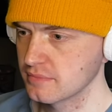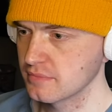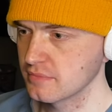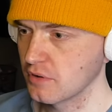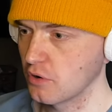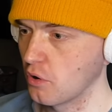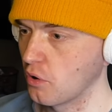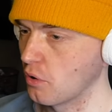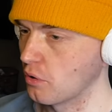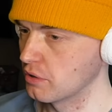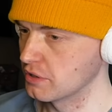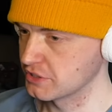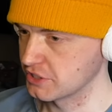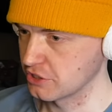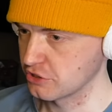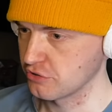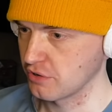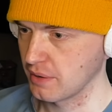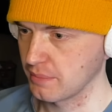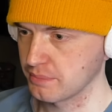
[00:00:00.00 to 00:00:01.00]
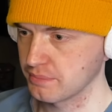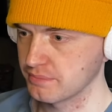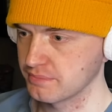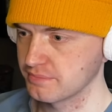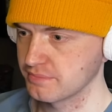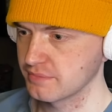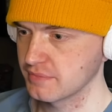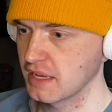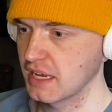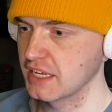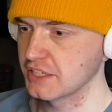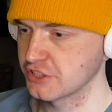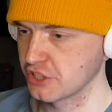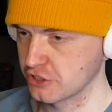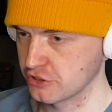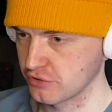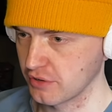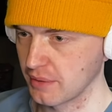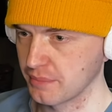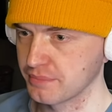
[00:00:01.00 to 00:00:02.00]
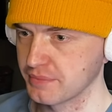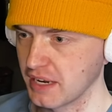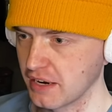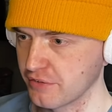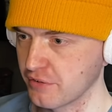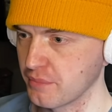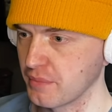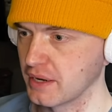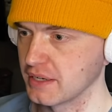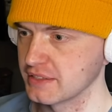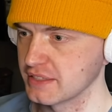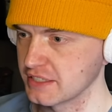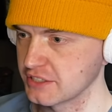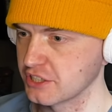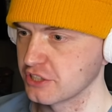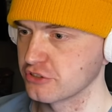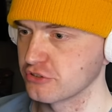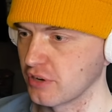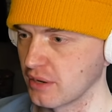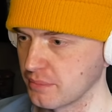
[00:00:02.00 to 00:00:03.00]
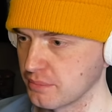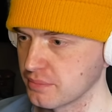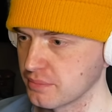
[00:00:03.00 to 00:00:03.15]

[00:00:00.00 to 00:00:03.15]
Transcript: Or it's a trap. It's a trap. Never mind. It's a trap.